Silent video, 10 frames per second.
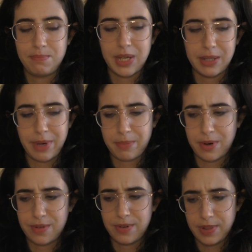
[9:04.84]
be on the back
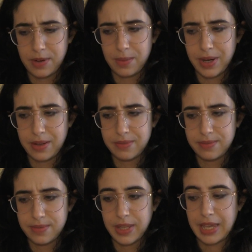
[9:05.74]
burner for a little while,
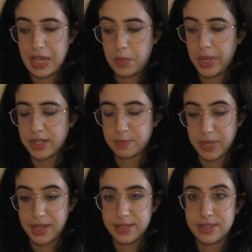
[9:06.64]
for like 8 weeks,
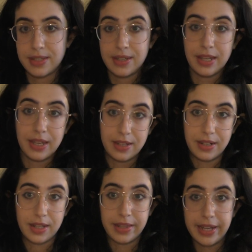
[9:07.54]
because
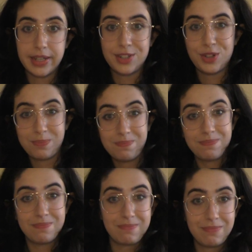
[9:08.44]
knit collage,
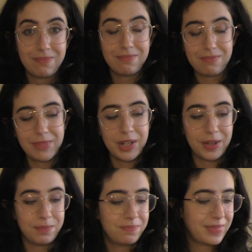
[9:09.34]
you
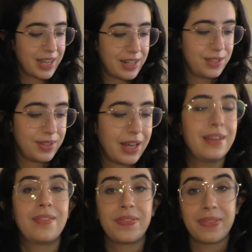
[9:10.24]
know, gotta do that.
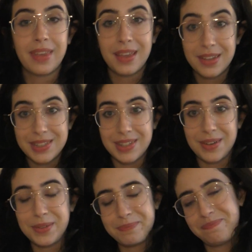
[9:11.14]

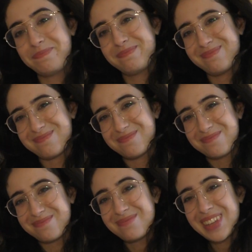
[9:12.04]
So
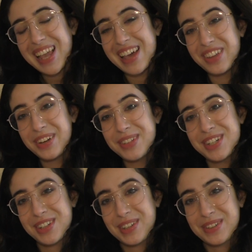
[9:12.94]
I thought I would
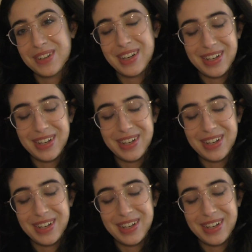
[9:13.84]
show,